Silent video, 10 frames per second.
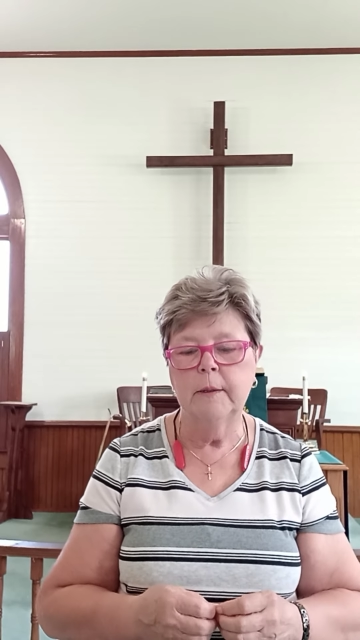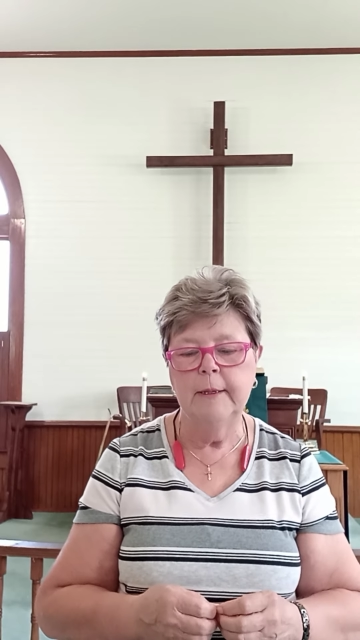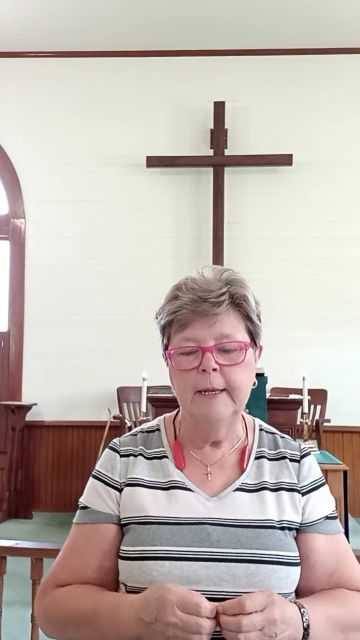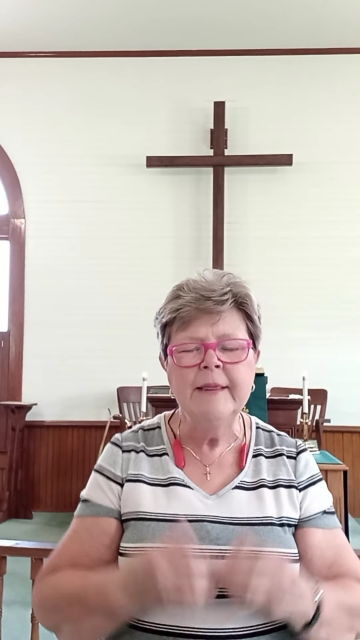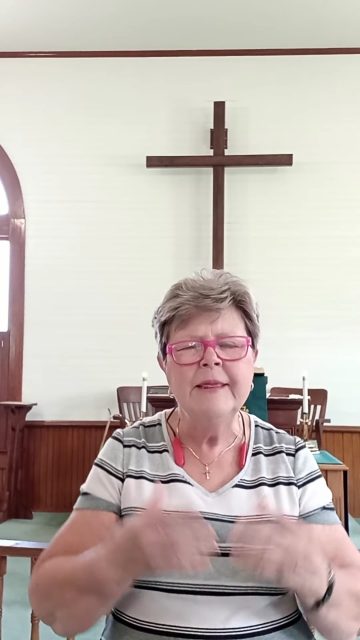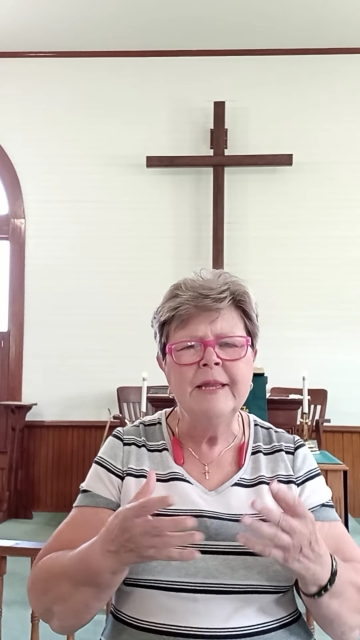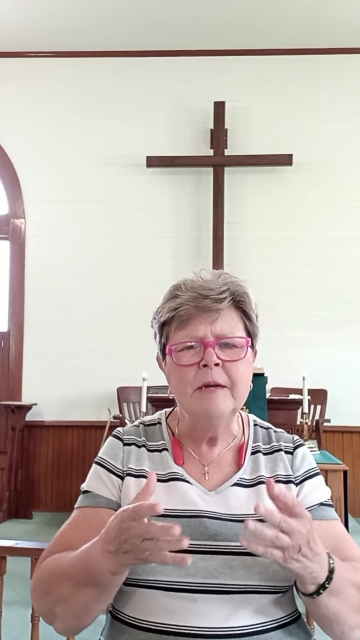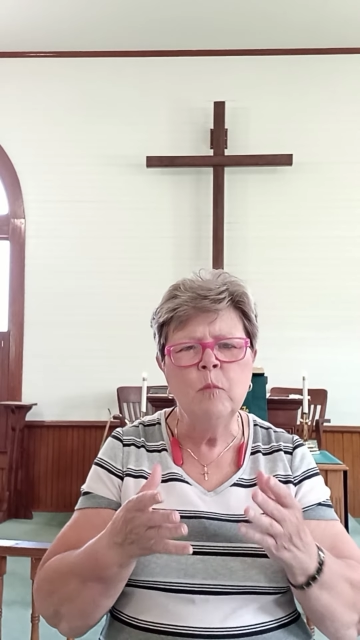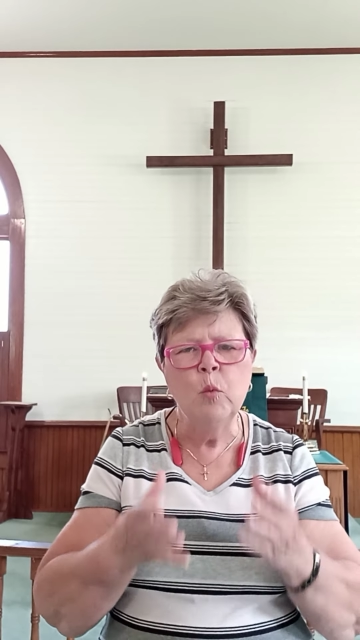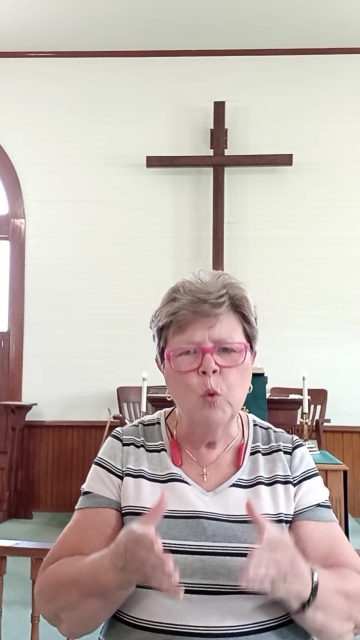Let
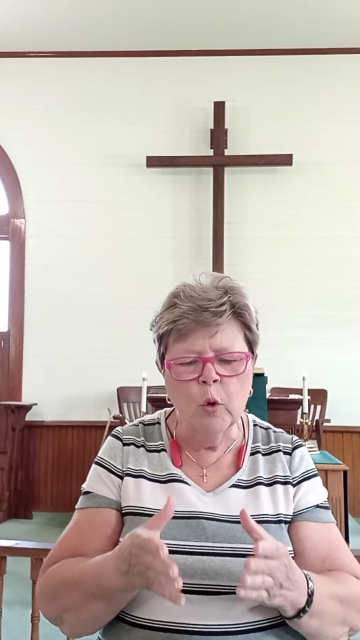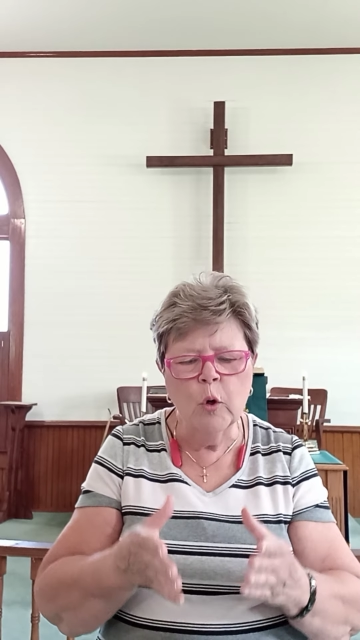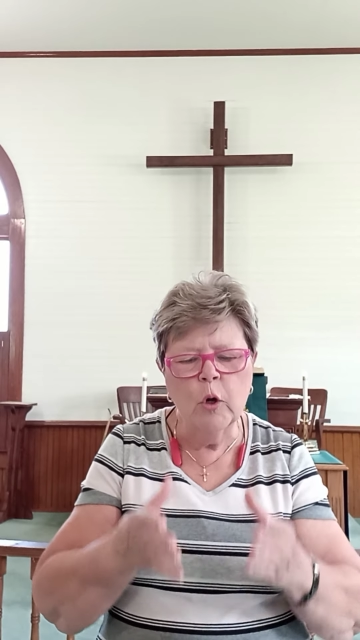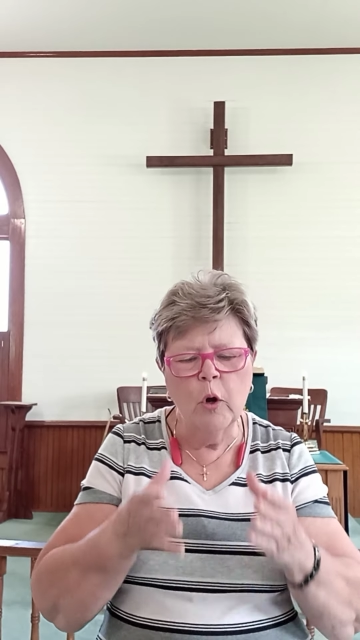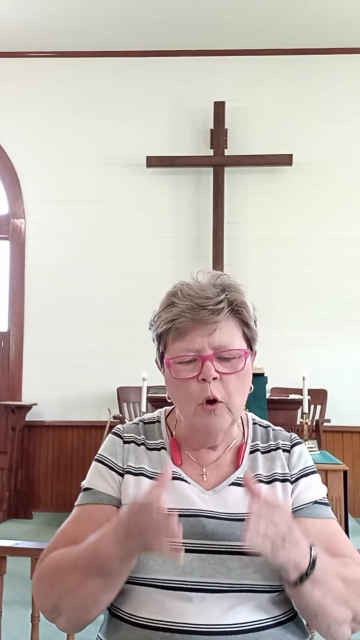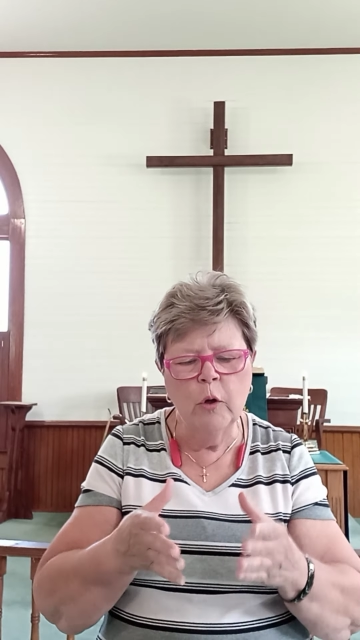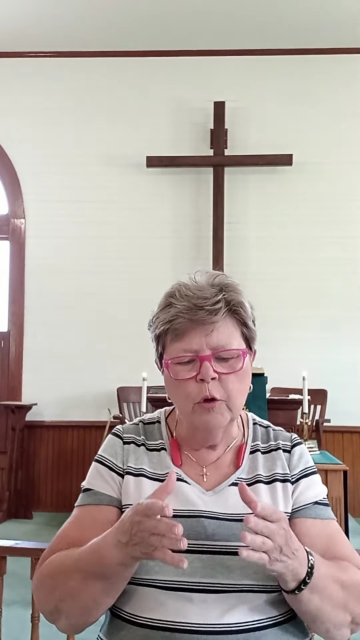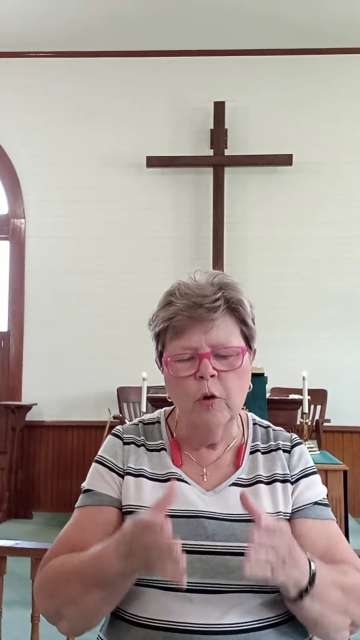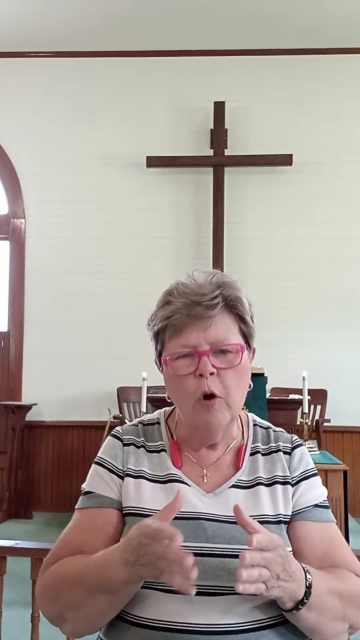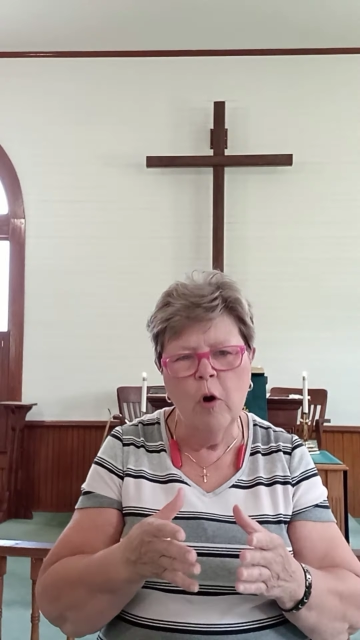them work on
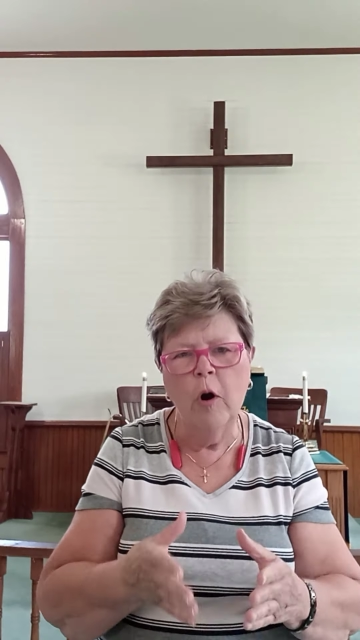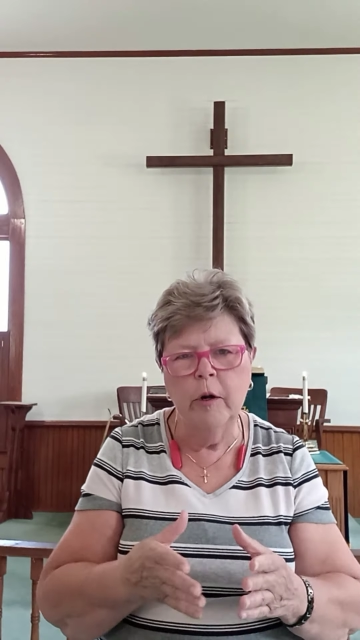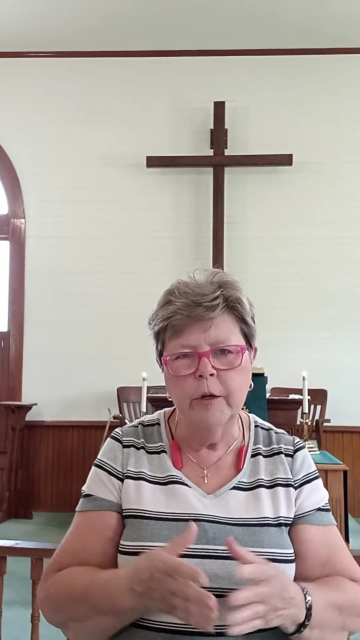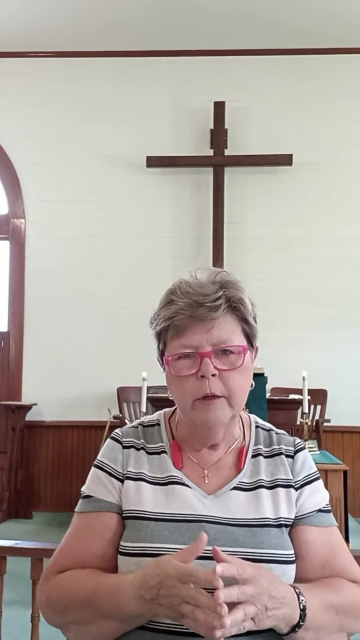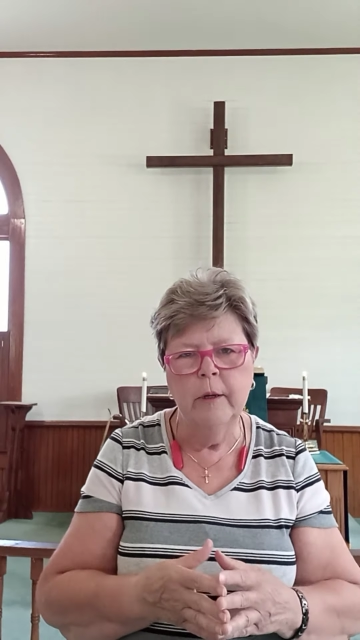your heart